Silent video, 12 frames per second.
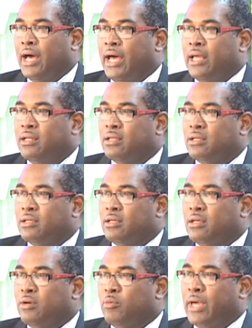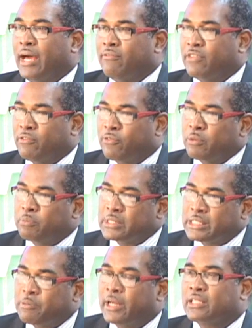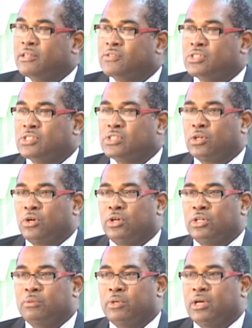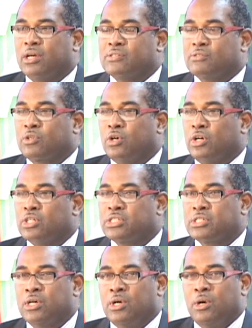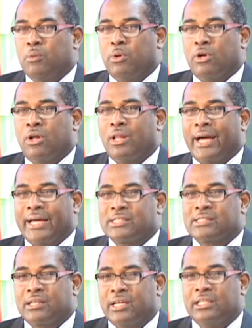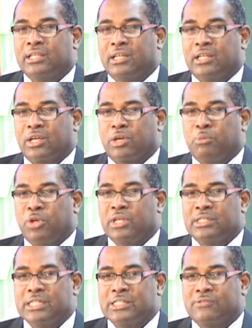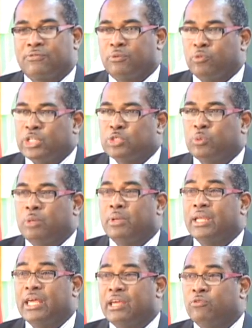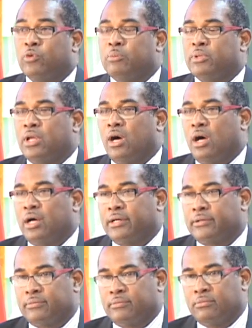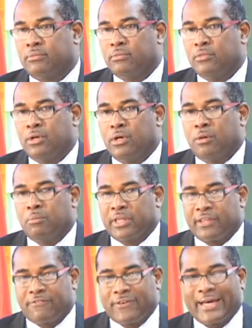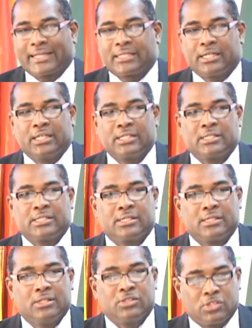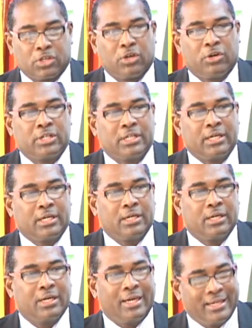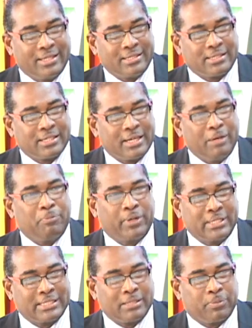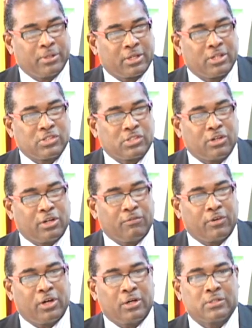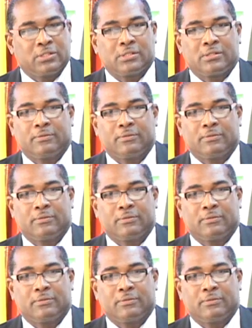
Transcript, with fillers: And we have different perspectives on security because, of course, we're all isolated in the communities from which we believe we belong. But the fact is, security is a principal concern of ours.